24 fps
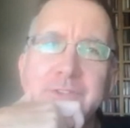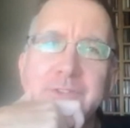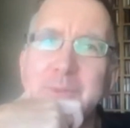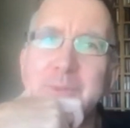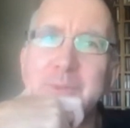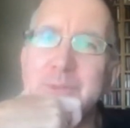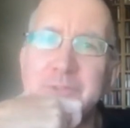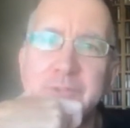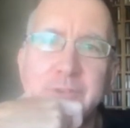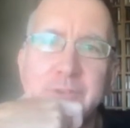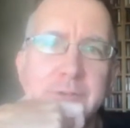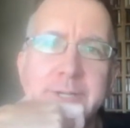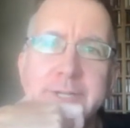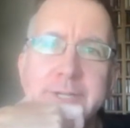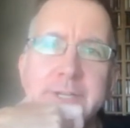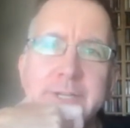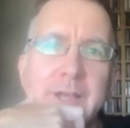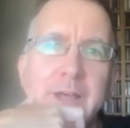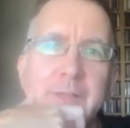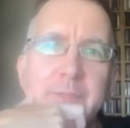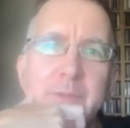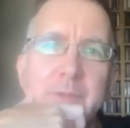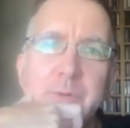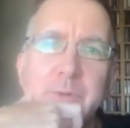this was certainly
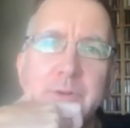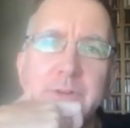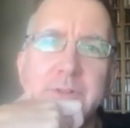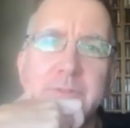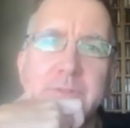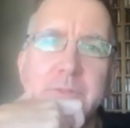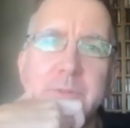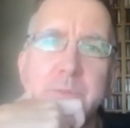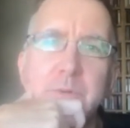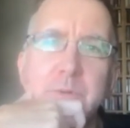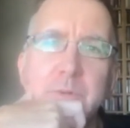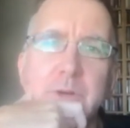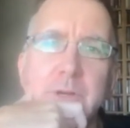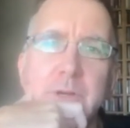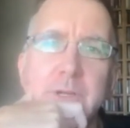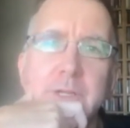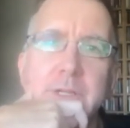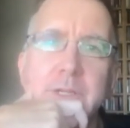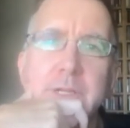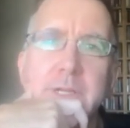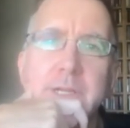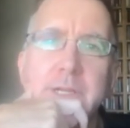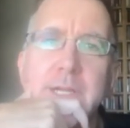not the point of the book,